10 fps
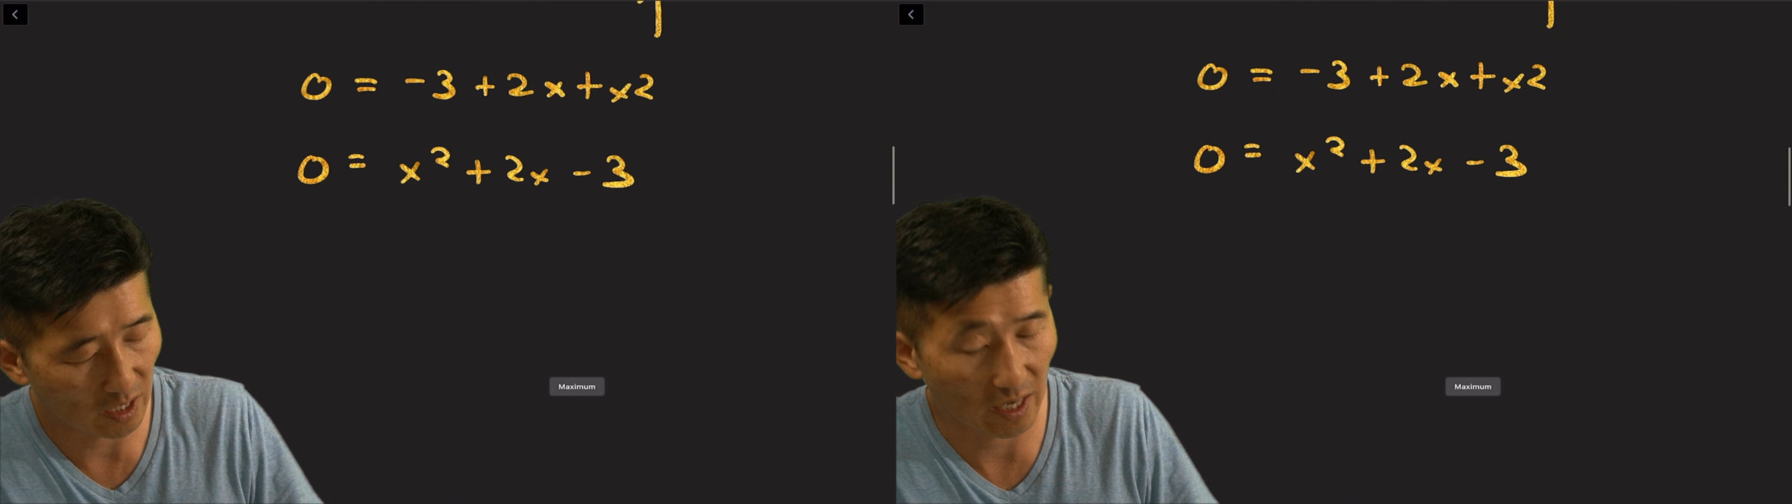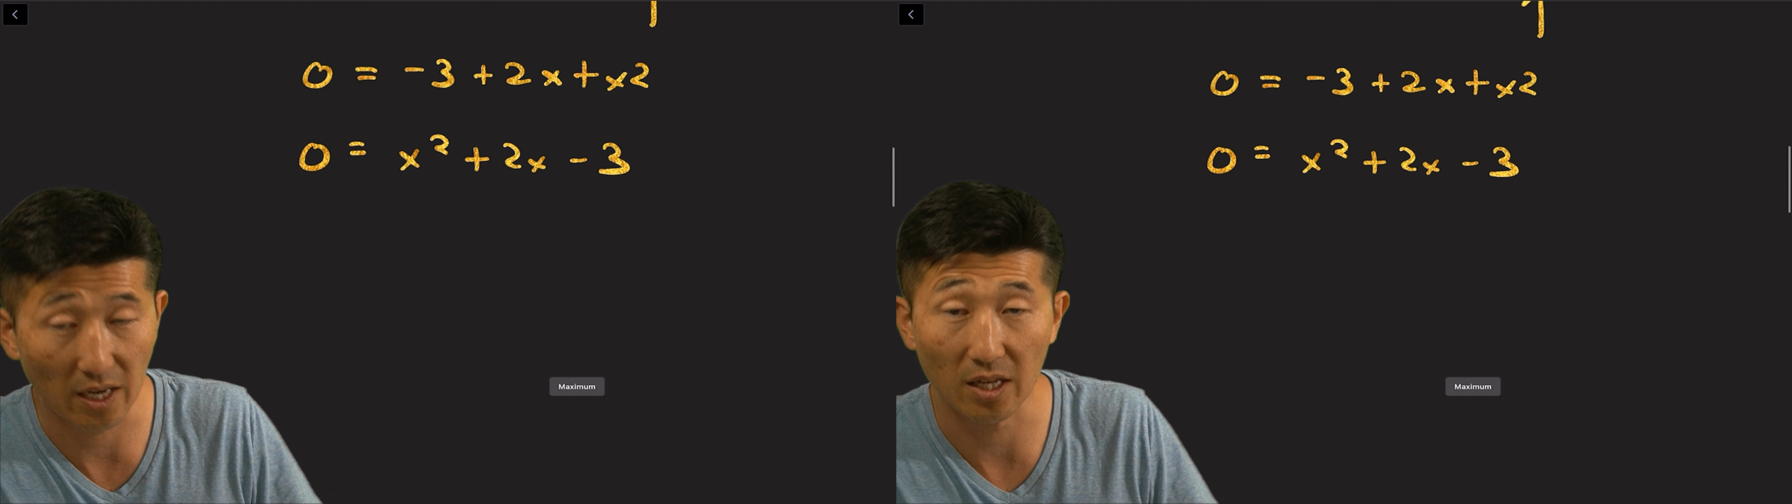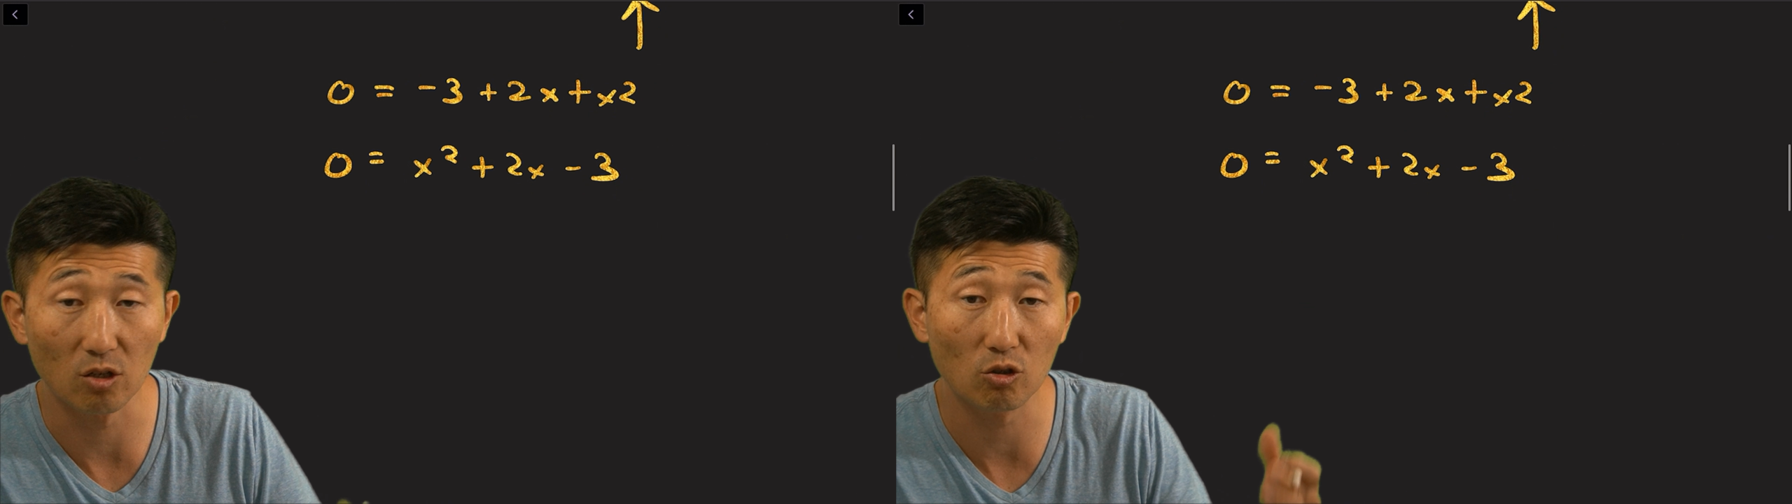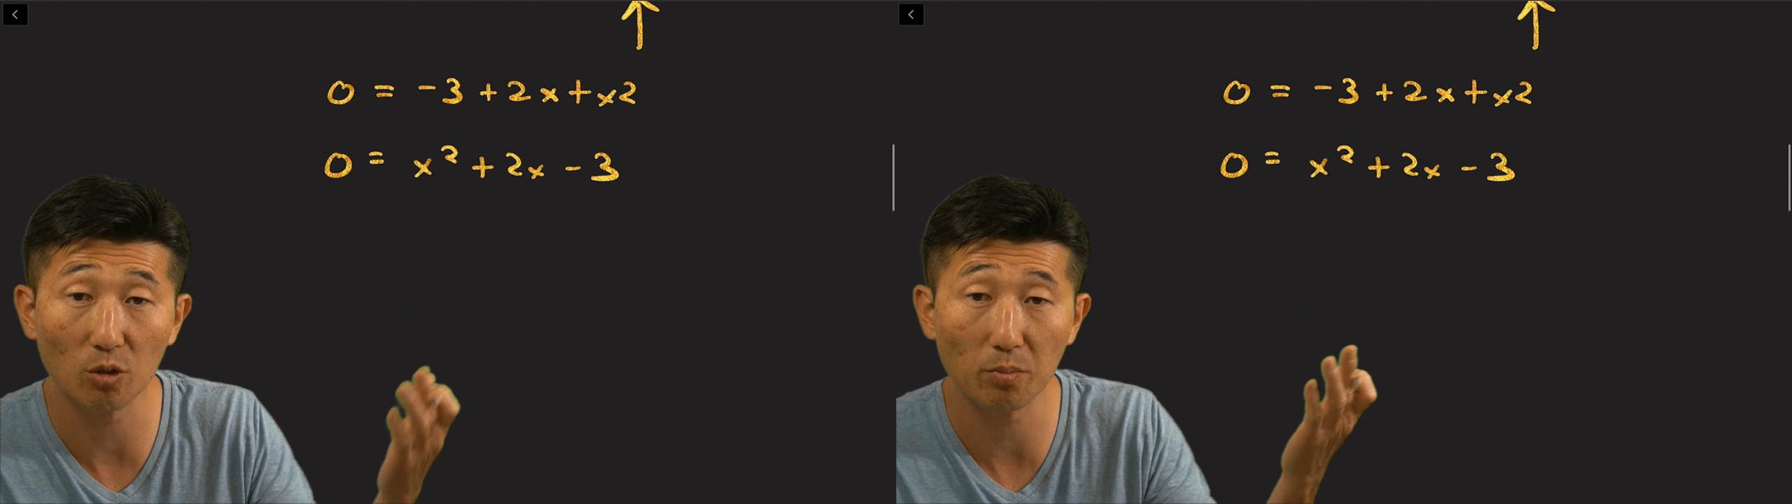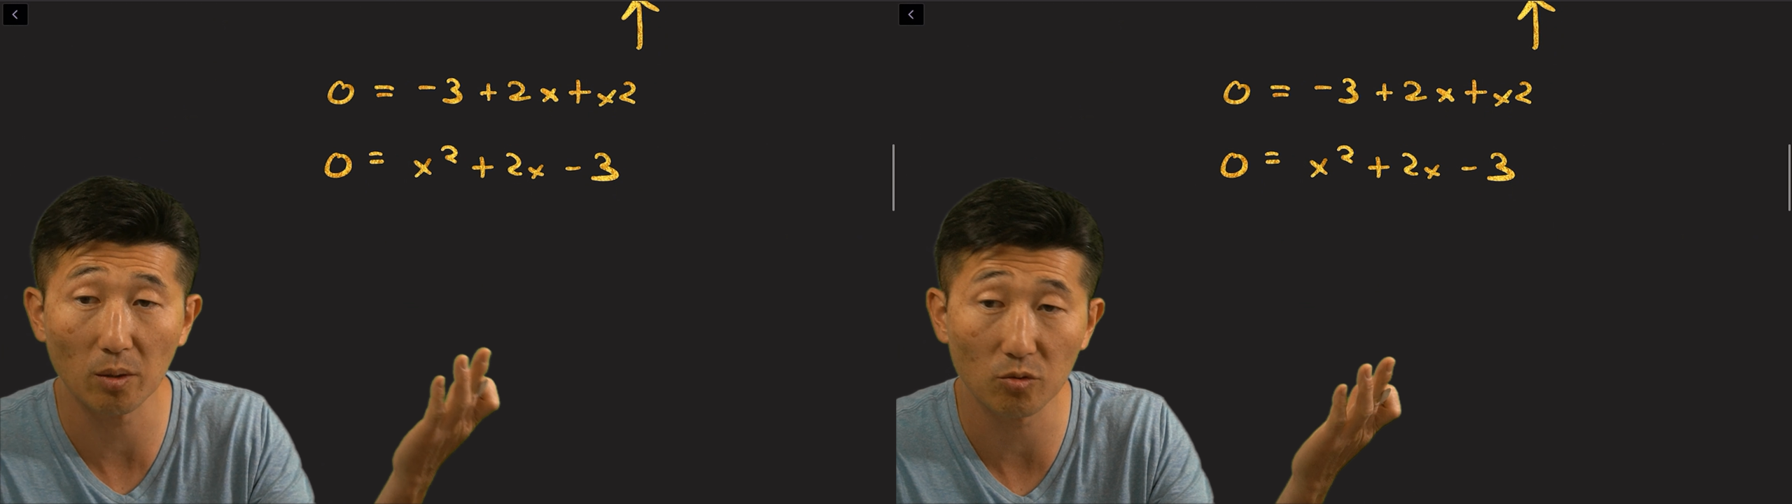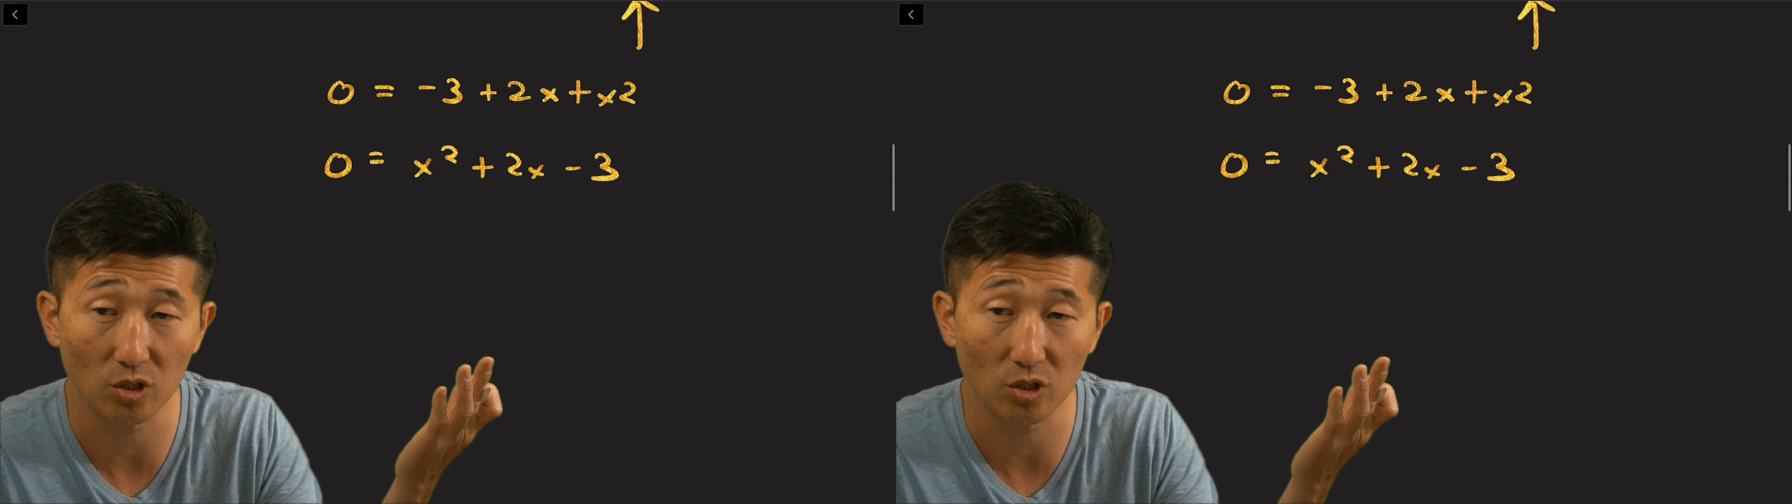And you should be able to